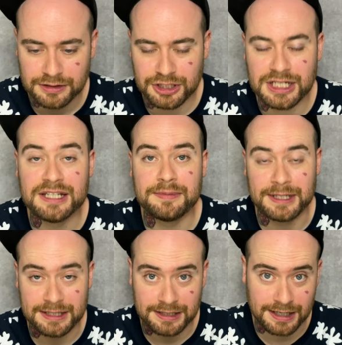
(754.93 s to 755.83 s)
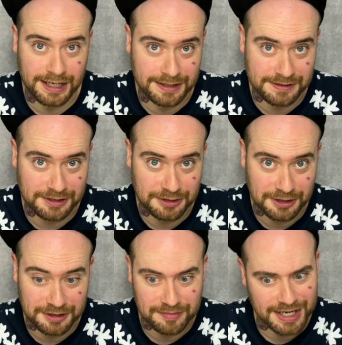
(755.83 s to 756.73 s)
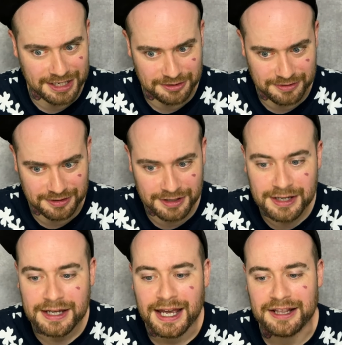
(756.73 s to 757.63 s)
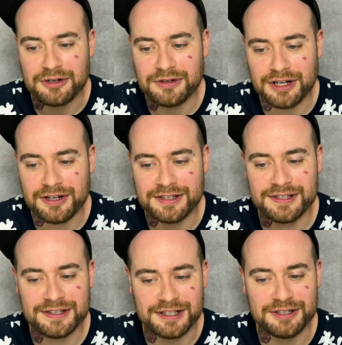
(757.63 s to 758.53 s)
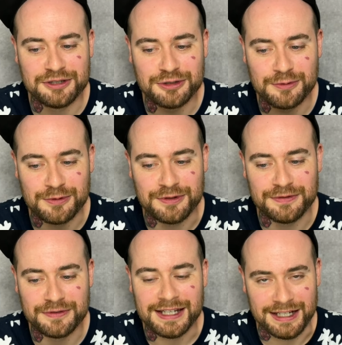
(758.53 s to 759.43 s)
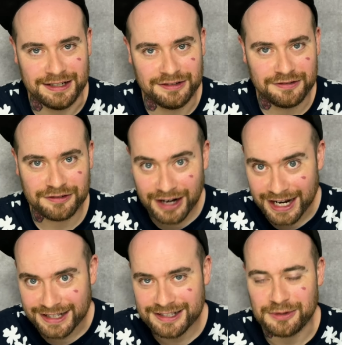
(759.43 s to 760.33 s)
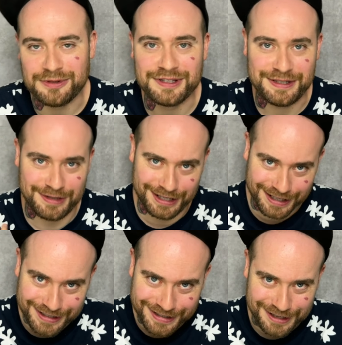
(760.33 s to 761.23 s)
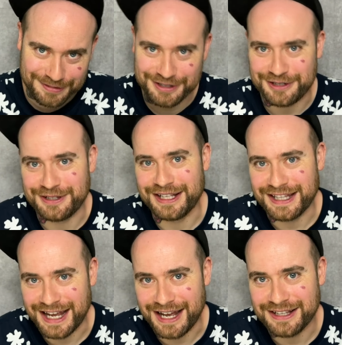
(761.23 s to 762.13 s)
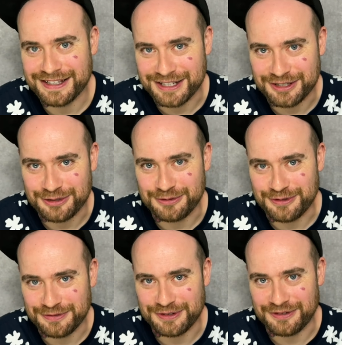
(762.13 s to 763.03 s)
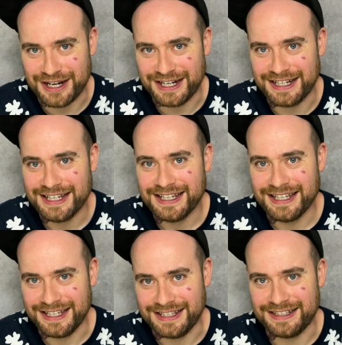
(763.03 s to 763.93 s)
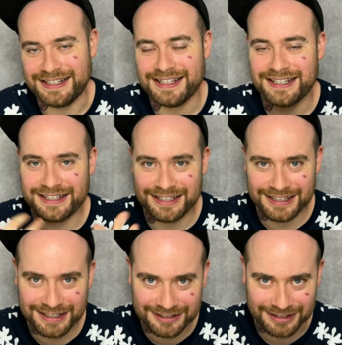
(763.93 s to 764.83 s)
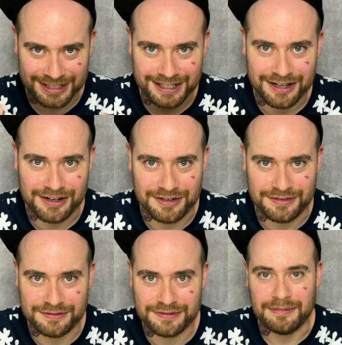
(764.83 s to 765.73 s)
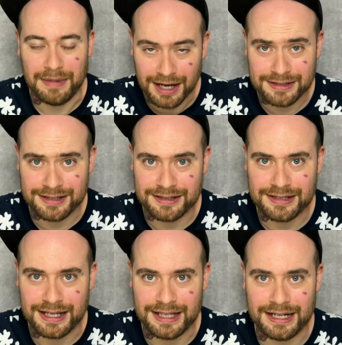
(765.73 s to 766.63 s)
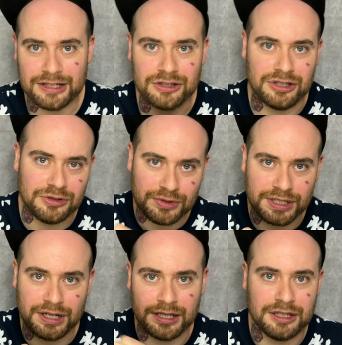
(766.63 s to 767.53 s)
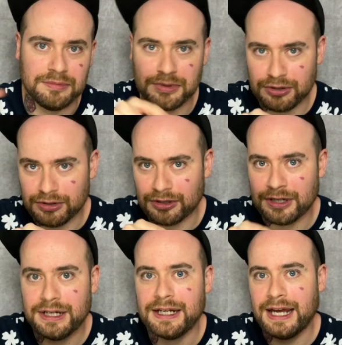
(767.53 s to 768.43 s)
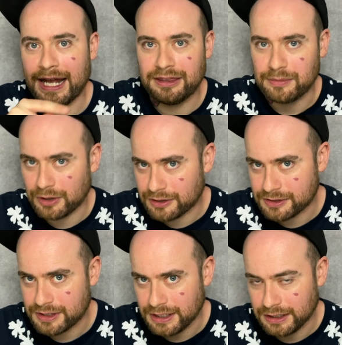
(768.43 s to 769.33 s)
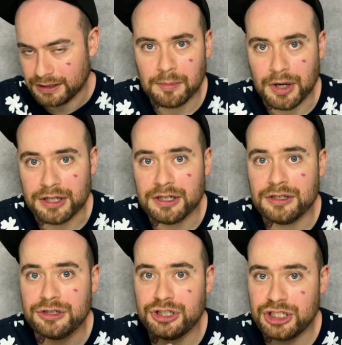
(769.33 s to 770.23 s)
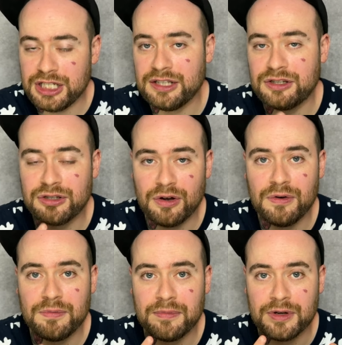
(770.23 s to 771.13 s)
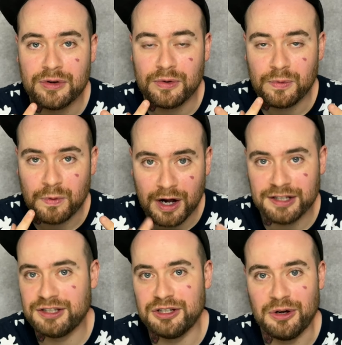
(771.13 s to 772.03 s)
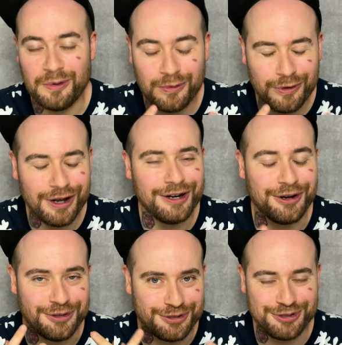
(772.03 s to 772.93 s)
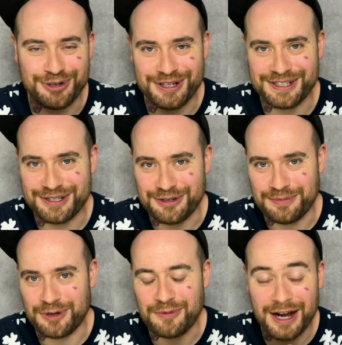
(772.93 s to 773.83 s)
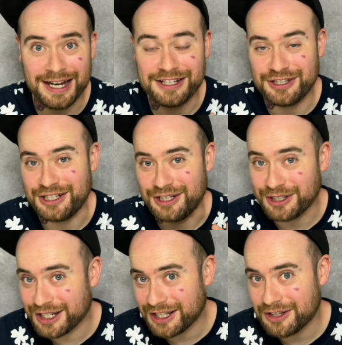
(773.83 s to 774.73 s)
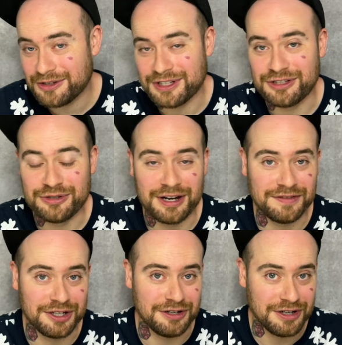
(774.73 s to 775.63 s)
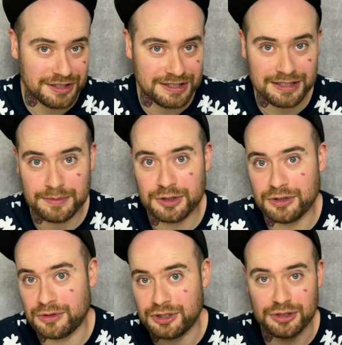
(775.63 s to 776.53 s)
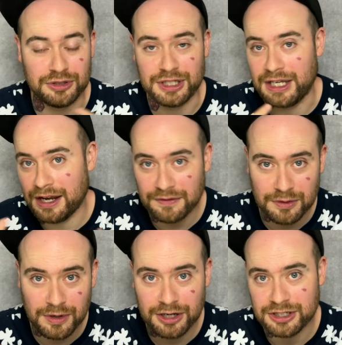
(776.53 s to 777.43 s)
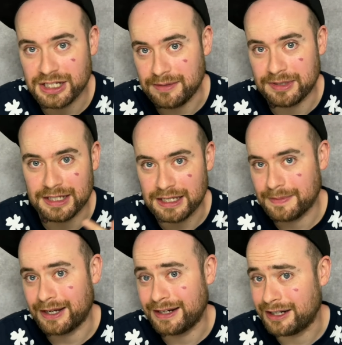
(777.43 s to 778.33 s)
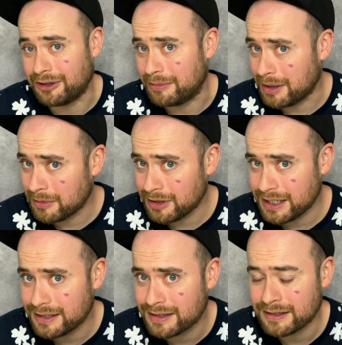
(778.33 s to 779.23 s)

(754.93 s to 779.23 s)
She explains the guide is the dark manual, and the creator has a signature wolf in red. So we'll see by the end of this episode that that signature wolf in red is clearly of Masa's, and that he'll use it on the computer at the murder scene. But she's so... wants to know, what are those drawings in his notebook? Why didn't she look in those? It's driving her nuts in this episode. That's why she's looking everywhere. She keeps thinking about it in her memories.